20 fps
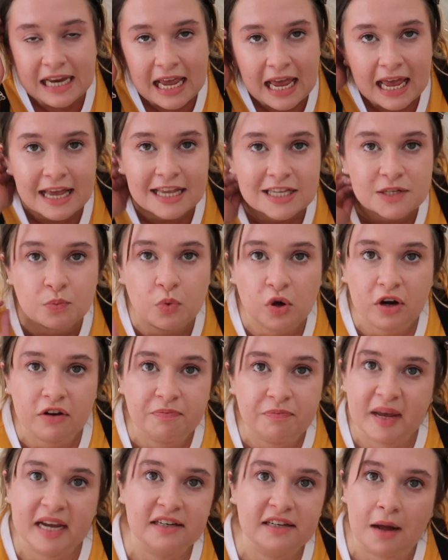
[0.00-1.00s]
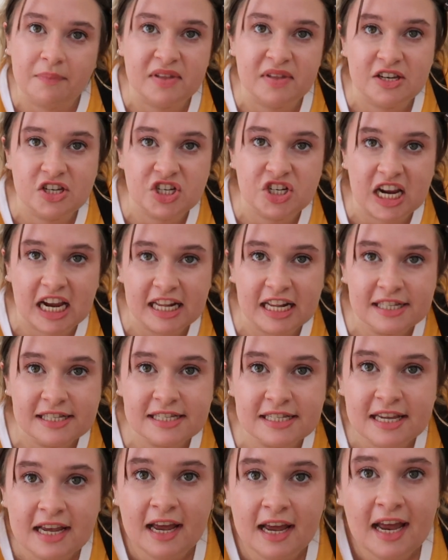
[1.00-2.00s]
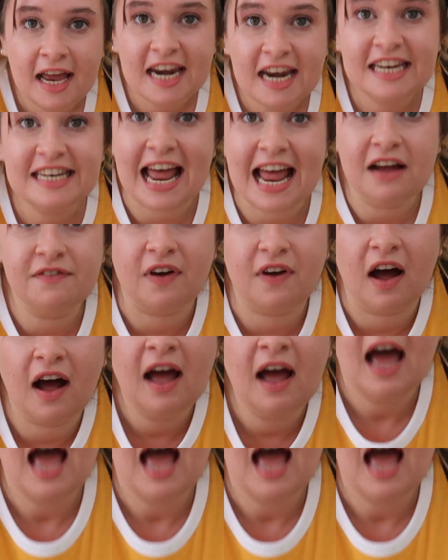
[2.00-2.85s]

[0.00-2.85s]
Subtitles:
years would have picked up these jeans, never.